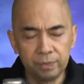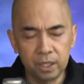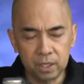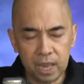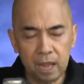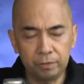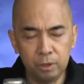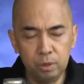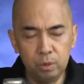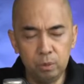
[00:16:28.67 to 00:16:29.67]
this
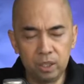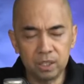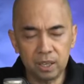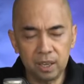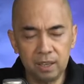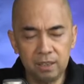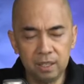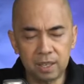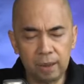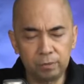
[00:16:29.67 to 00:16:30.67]
afternoon once again,
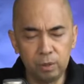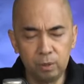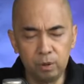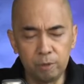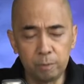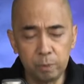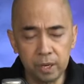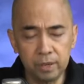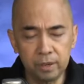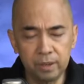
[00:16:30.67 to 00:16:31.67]
this afternoon of
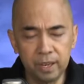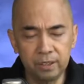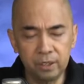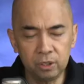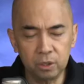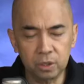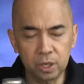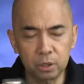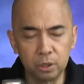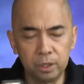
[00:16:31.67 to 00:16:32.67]
prayer and
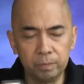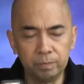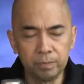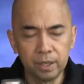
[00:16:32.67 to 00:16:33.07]
intercession.